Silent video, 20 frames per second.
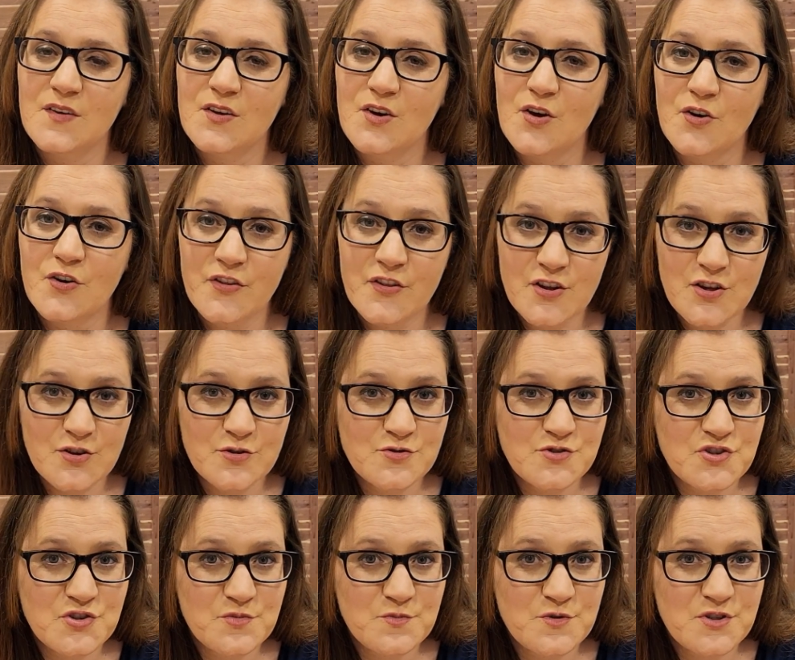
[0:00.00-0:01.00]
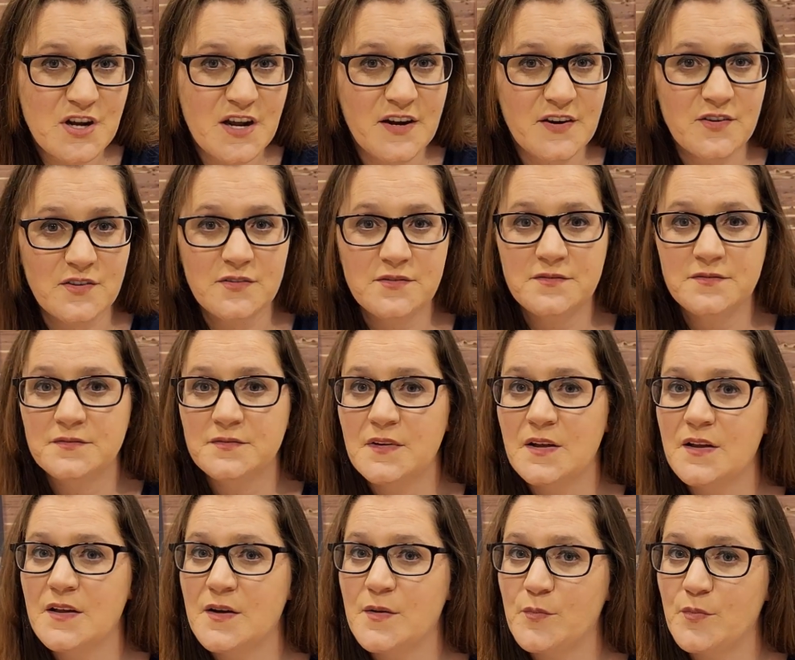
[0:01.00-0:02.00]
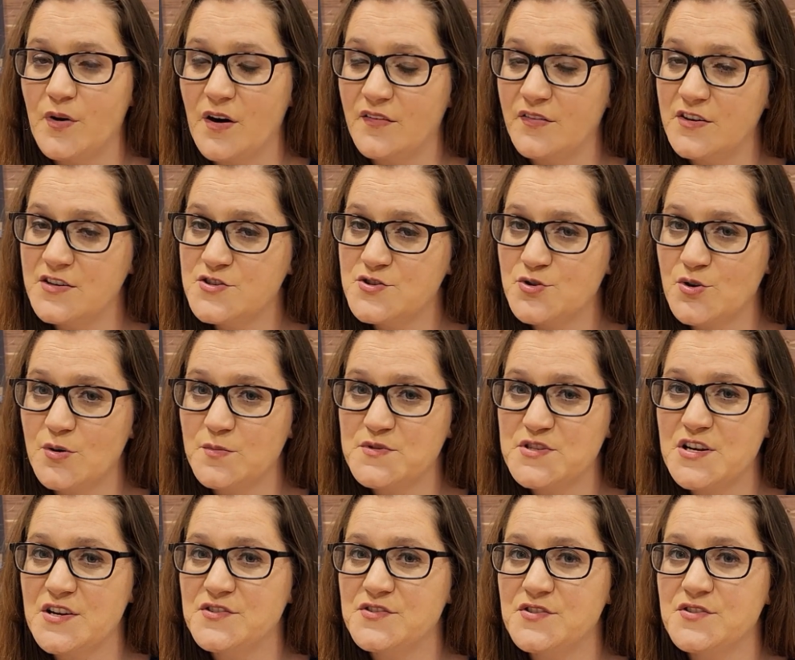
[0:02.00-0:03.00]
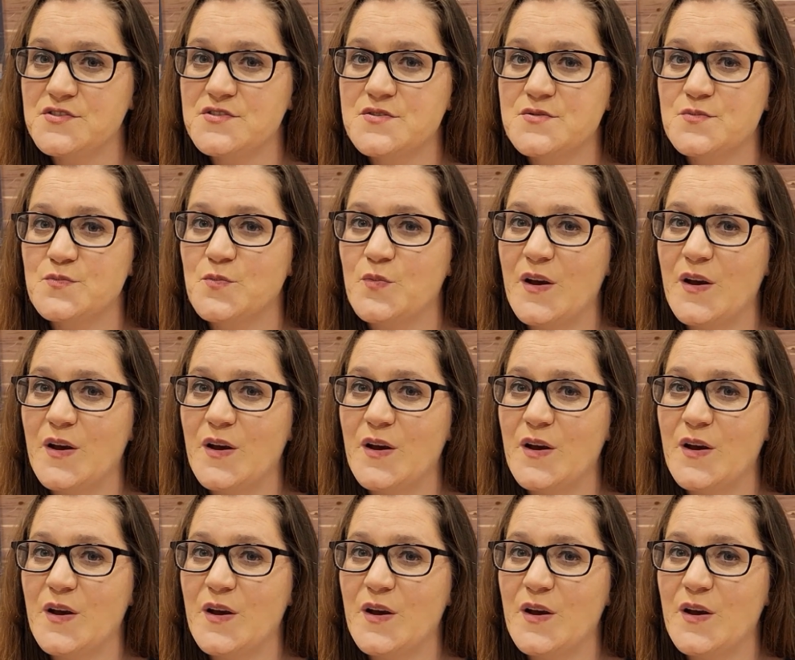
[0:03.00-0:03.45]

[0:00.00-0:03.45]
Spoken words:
Go to the YouTube channel, Providence Storm Shelters.